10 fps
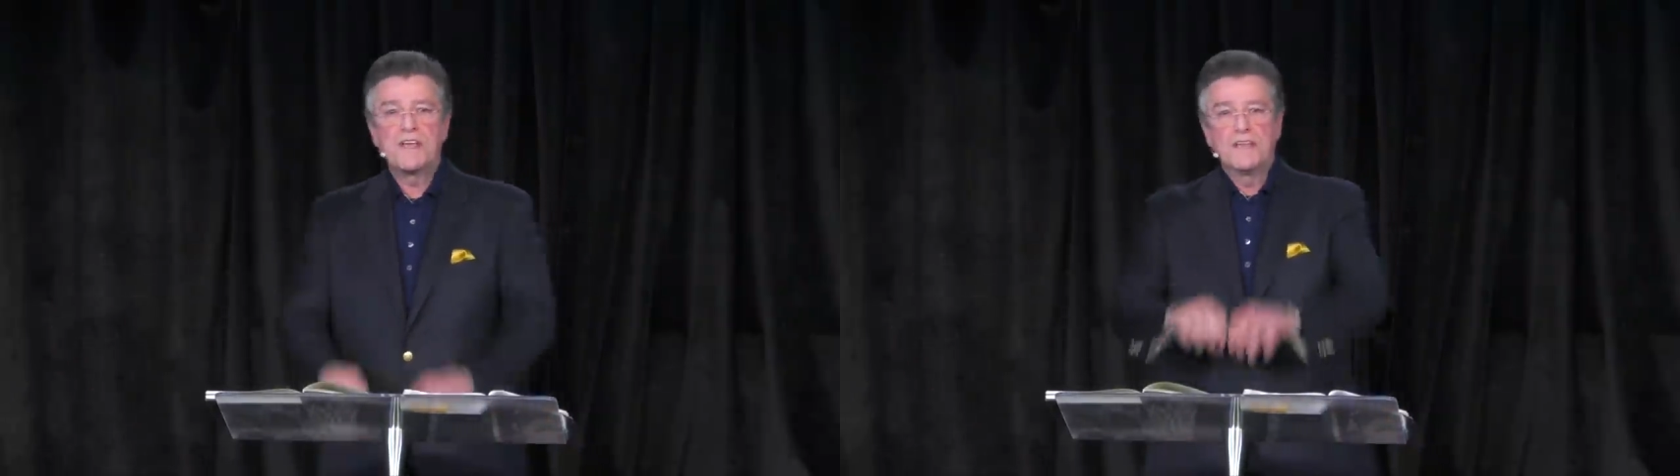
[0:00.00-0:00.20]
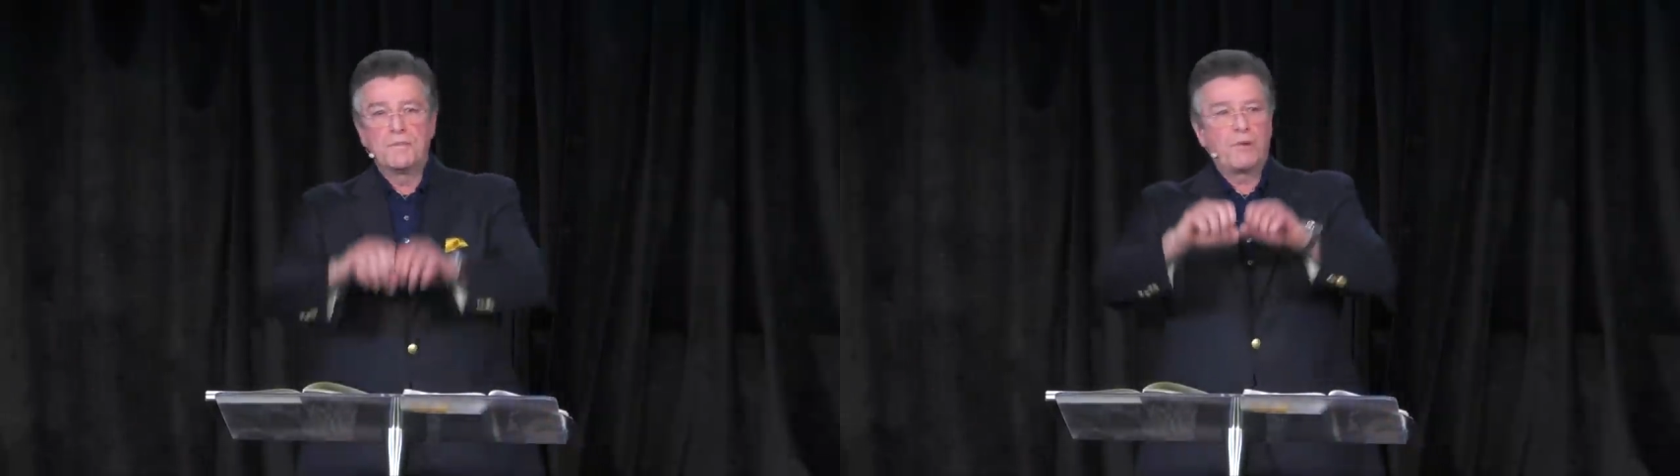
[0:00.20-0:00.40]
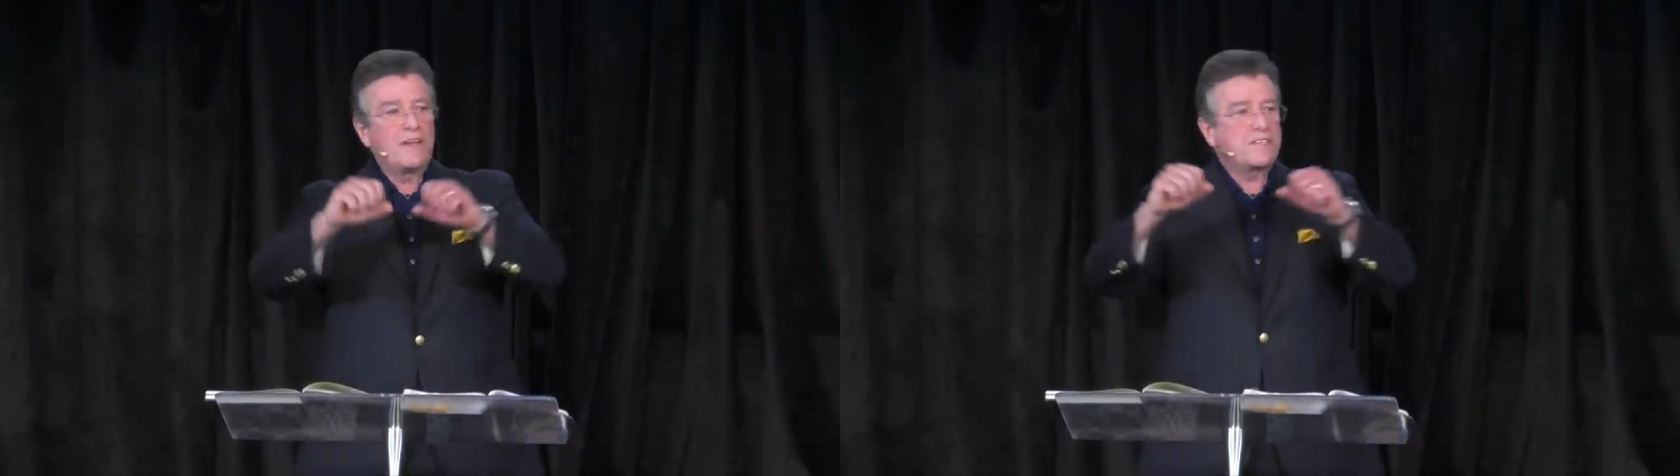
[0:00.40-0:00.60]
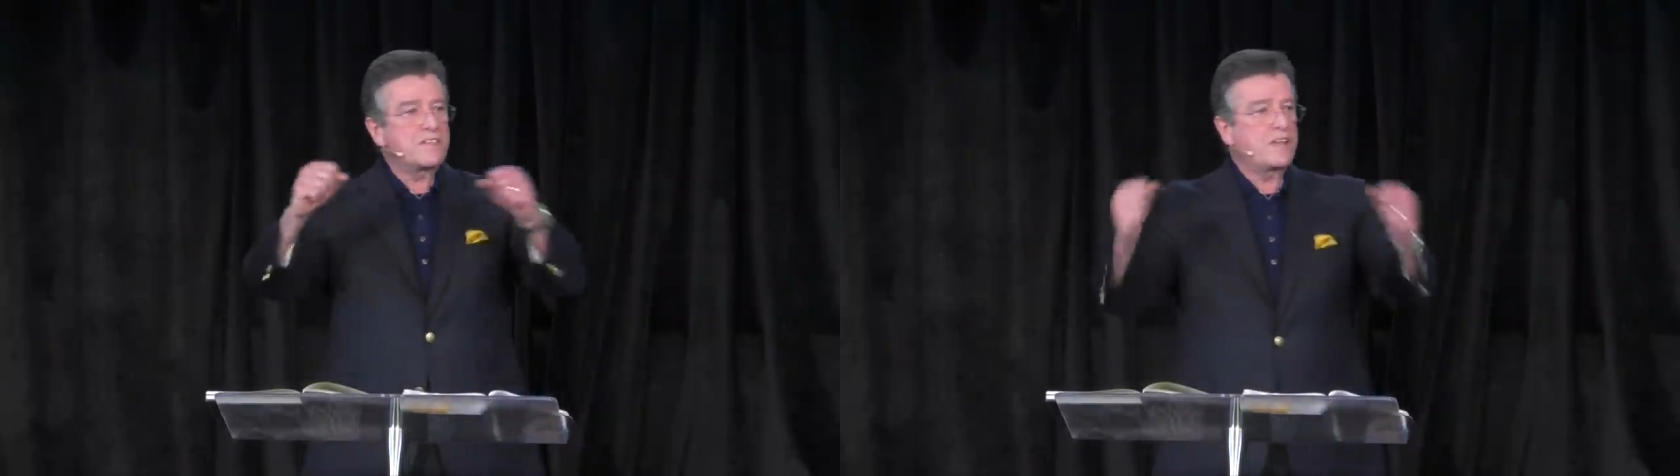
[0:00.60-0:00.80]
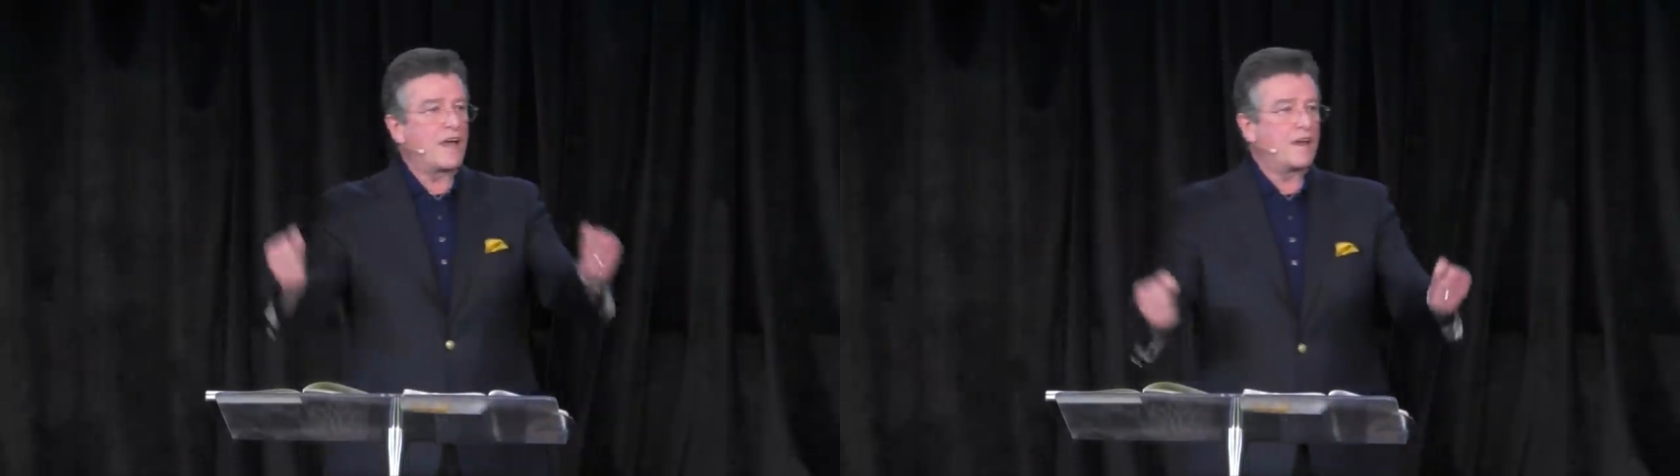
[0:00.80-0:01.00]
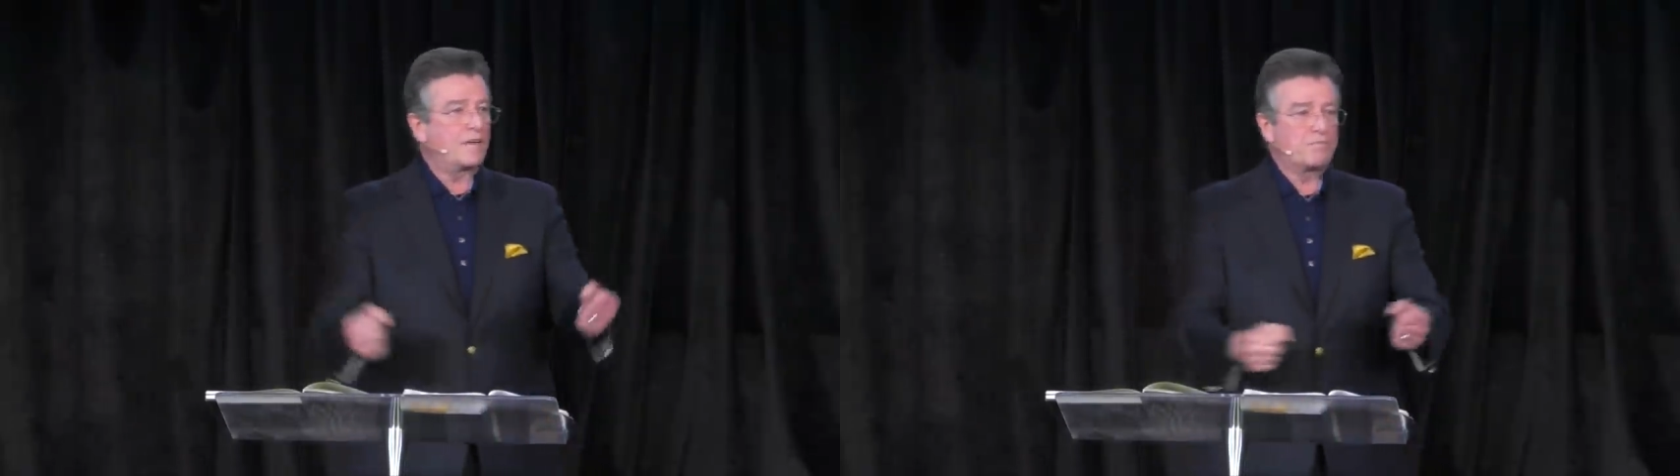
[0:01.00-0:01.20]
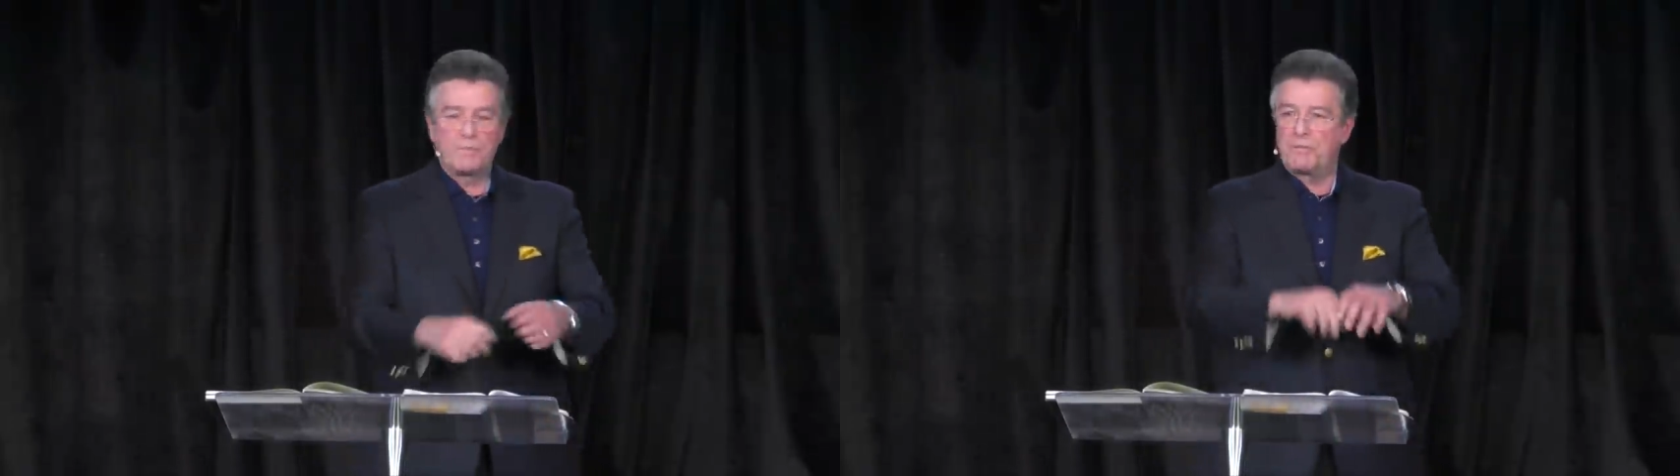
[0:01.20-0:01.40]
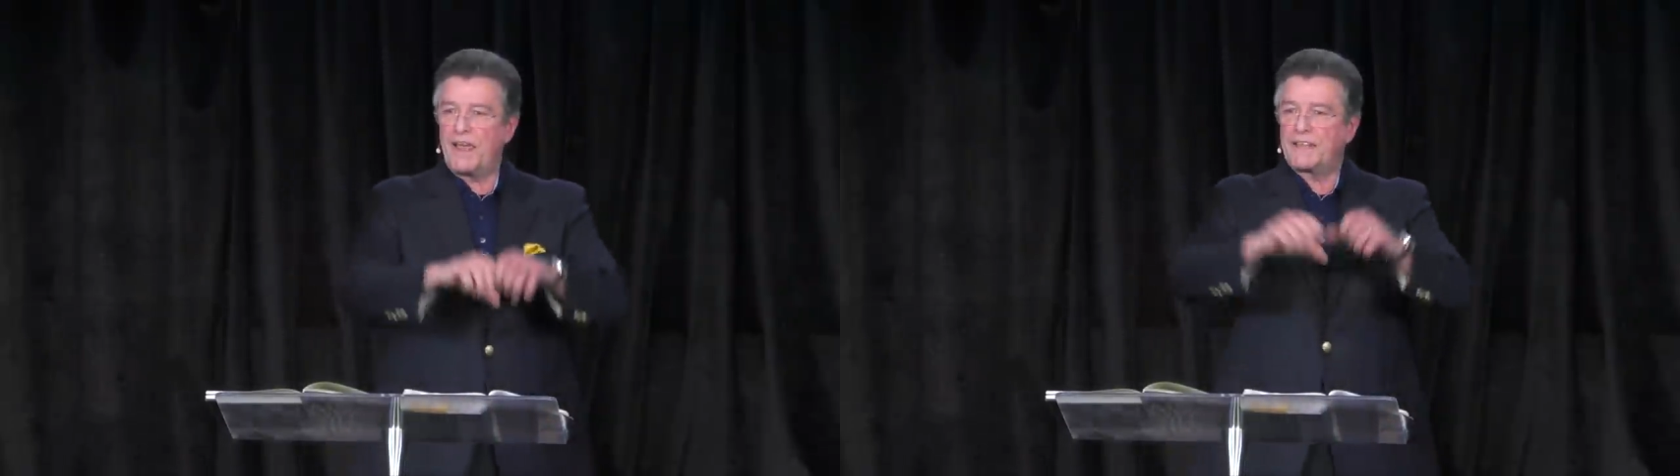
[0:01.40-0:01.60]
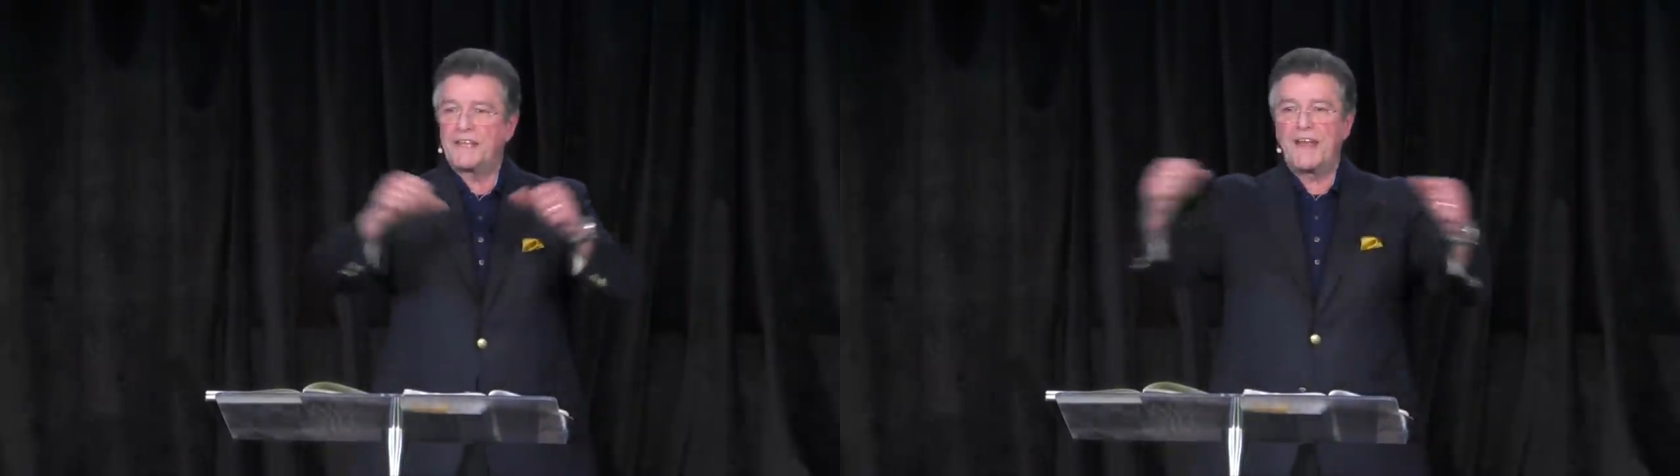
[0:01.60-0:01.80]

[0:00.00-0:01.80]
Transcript: The priest has got to break the